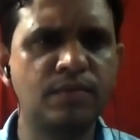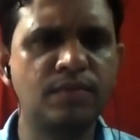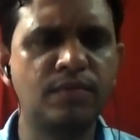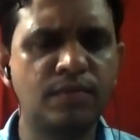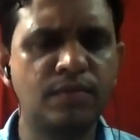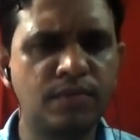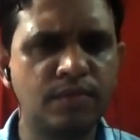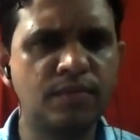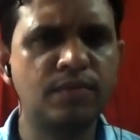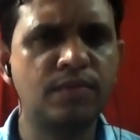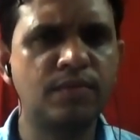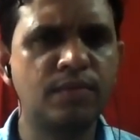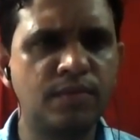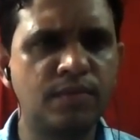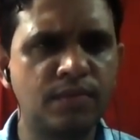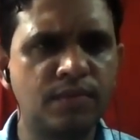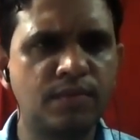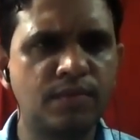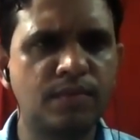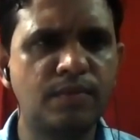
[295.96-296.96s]

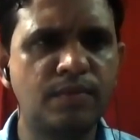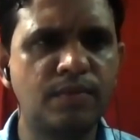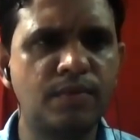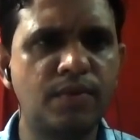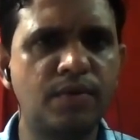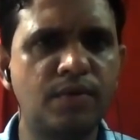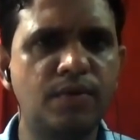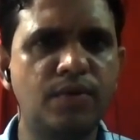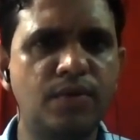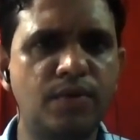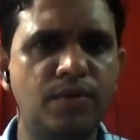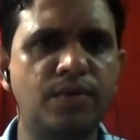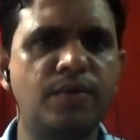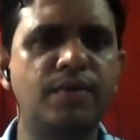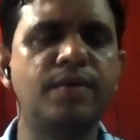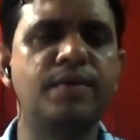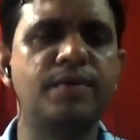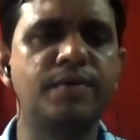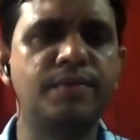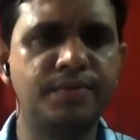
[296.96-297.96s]

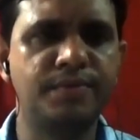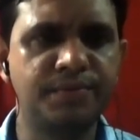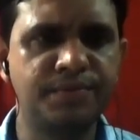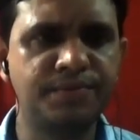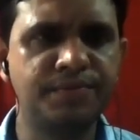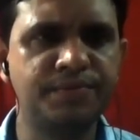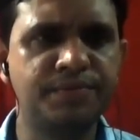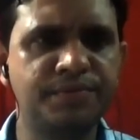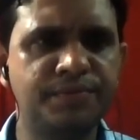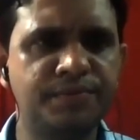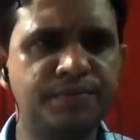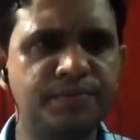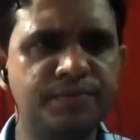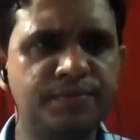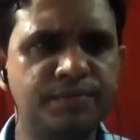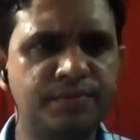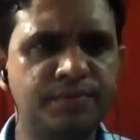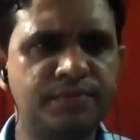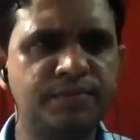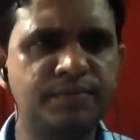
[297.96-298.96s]

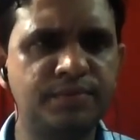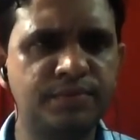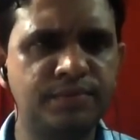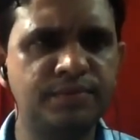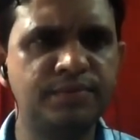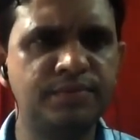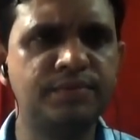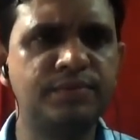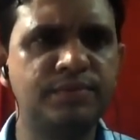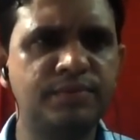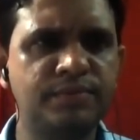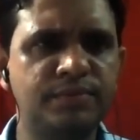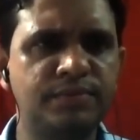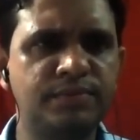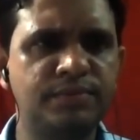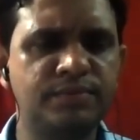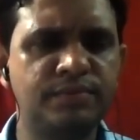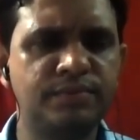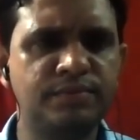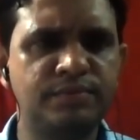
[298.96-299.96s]

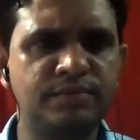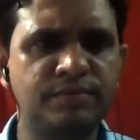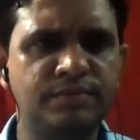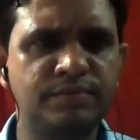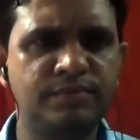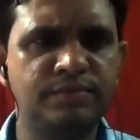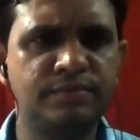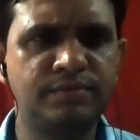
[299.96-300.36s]
[no speech]